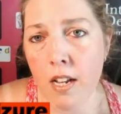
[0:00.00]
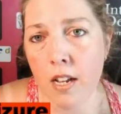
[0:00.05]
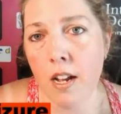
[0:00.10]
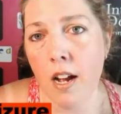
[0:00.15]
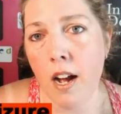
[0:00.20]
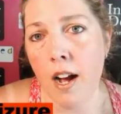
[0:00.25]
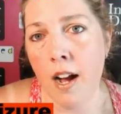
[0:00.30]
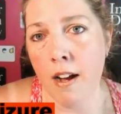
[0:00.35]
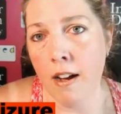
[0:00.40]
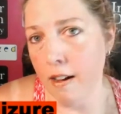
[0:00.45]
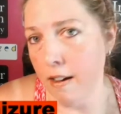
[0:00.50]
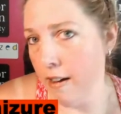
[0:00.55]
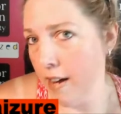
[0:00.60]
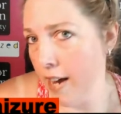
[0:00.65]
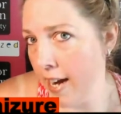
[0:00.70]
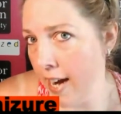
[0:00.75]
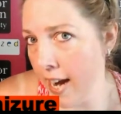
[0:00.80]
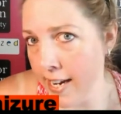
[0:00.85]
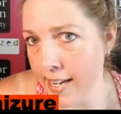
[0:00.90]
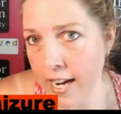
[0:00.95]

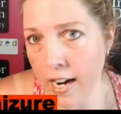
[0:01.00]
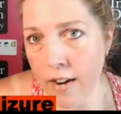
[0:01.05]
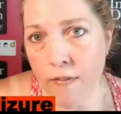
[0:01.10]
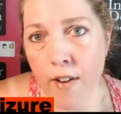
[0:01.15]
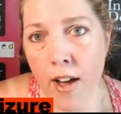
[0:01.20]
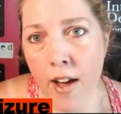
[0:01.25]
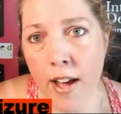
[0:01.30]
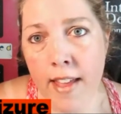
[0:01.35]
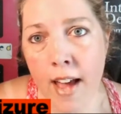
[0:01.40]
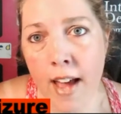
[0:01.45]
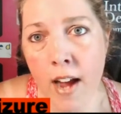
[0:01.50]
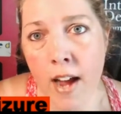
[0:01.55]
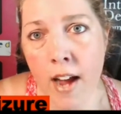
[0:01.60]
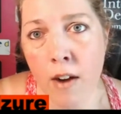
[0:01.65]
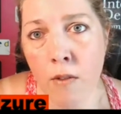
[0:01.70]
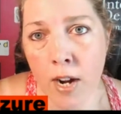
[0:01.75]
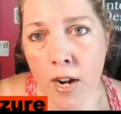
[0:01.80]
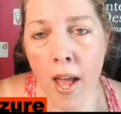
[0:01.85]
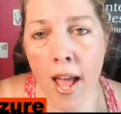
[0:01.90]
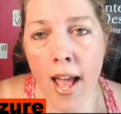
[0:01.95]
and identify that
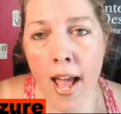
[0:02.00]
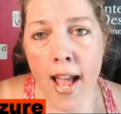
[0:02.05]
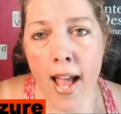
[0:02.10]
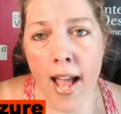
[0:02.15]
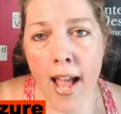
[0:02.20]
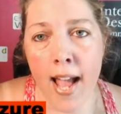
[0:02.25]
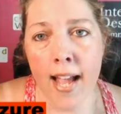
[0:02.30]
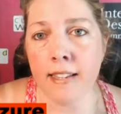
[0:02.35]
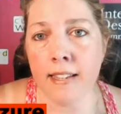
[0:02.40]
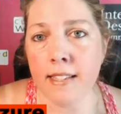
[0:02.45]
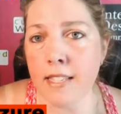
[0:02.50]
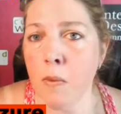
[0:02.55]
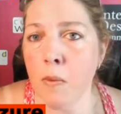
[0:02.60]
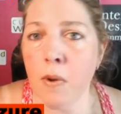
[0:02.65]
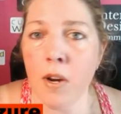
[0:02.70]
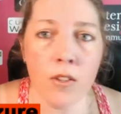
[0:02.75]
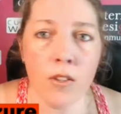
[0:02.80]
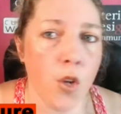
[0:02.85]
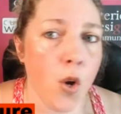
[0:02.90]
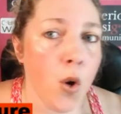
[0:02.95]
right away, and
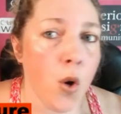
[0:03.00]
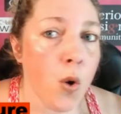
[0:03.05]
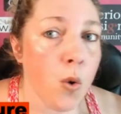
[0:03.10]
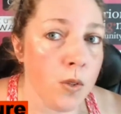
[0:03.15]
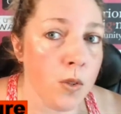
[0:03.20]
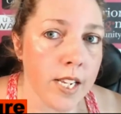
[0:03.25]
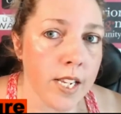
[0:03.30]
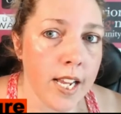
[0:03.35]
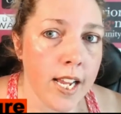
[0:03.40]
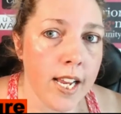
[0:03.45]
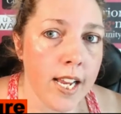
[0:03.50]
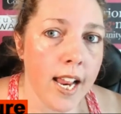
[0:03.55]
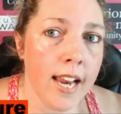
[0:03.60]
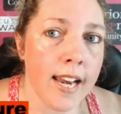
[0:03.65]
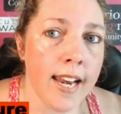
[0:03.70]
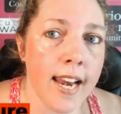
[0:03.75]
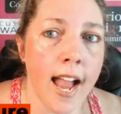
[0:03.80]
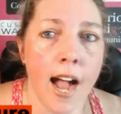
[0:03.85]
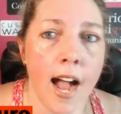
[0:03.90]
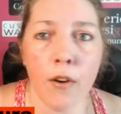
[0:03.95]
someone else owns it,
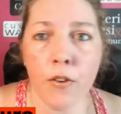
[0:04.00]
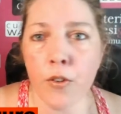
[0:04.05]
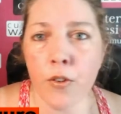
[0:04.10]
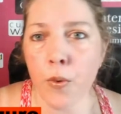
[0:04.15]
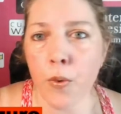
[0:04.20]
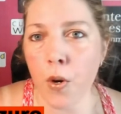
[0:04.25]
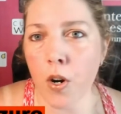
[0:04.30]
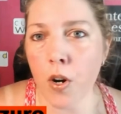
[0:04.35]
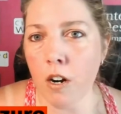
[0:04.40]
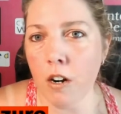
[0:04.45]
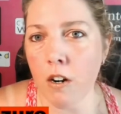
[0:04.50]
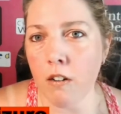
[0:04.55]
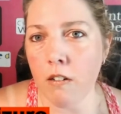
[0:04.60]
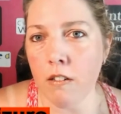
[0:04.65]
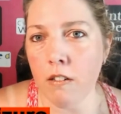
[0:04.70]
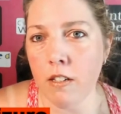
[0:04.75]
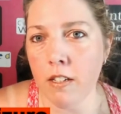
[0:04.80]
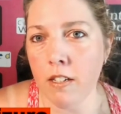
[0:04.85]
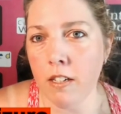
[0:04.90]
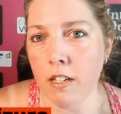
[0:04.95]
and now
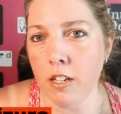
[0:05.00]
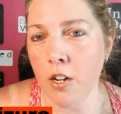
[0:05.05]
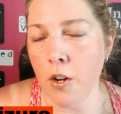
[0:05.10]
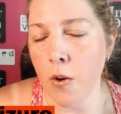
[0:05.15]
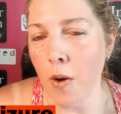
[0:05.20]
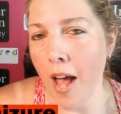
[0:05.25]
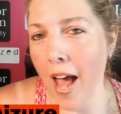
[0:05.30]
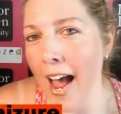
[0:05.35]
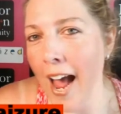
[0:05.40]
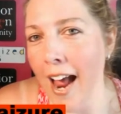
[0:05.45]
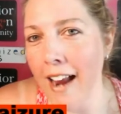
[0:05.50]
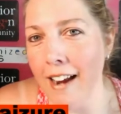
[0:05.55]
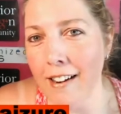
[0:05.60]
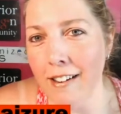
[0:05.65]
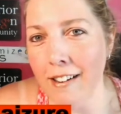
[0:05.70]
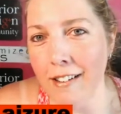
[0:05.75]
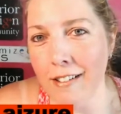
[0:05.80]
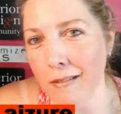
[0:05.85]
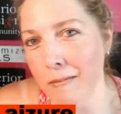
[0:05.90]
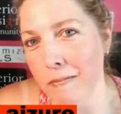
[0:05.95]
you're
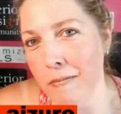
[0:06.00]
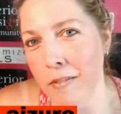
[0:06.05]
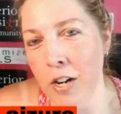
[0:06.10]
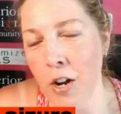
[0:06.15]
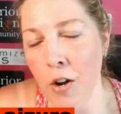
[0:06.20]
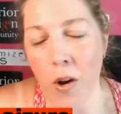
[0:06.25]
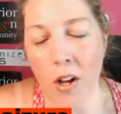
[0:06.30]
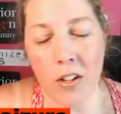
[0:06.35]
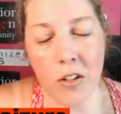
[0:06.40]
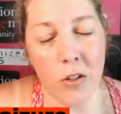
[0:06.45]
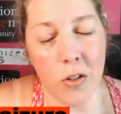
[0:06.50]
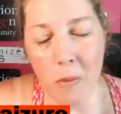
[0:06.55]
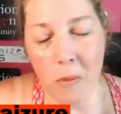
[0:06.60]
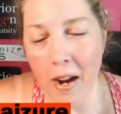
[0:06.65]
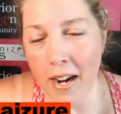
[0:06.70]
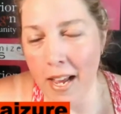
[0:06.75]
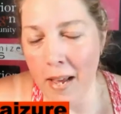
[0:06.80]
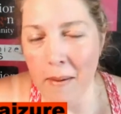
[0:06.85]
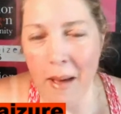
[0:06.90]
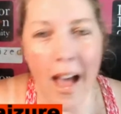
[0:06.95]
I'll use
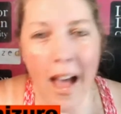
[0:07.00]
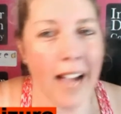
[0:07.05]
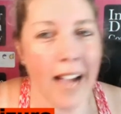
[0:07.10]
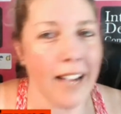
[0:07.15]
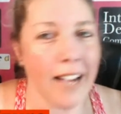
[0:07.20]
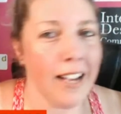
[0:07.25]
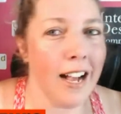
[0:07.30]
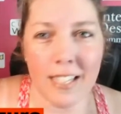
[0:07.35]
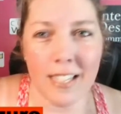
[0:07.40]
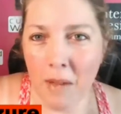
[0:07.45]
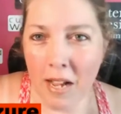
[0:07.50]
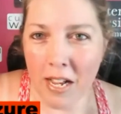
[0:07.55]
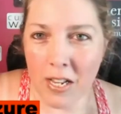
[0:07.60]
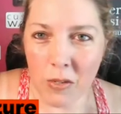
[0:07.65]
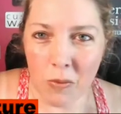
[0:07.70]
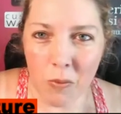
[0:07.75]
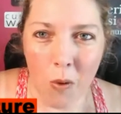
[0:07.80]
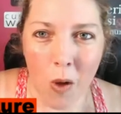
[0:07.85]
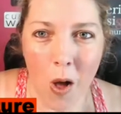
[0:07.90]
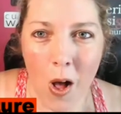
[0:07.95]
my name, at
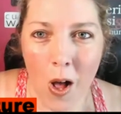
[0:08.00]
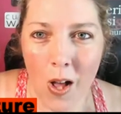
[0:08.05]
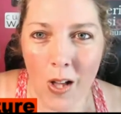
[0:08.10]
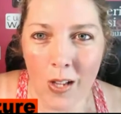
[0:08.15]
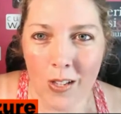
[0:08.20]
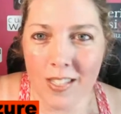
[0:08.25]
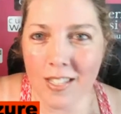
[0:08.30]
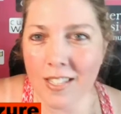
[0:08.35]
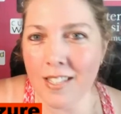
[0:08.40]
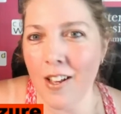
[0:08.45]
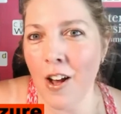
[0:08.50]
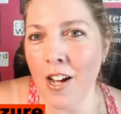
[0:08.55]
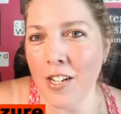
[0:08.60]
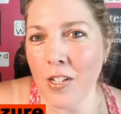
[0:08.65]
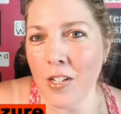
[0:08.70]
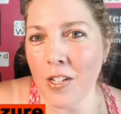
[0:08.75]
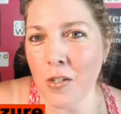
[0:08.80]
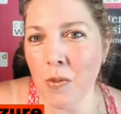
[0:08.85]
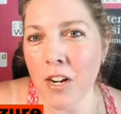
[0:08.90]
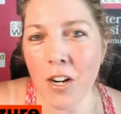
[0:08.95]
Customized Walls
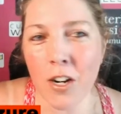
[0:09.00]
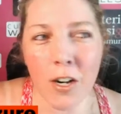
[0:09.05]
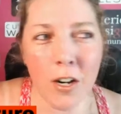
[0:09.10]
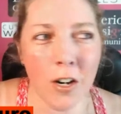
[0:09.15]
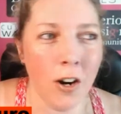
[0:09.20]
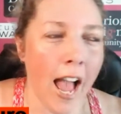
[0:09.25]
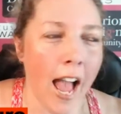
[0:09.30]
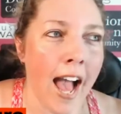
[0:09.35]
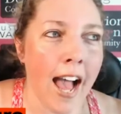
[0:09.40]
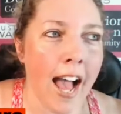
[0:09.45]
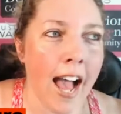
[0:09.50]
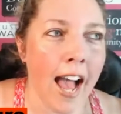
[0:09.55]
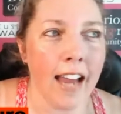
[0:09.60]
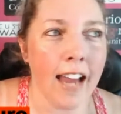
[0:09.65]
on Twitter, at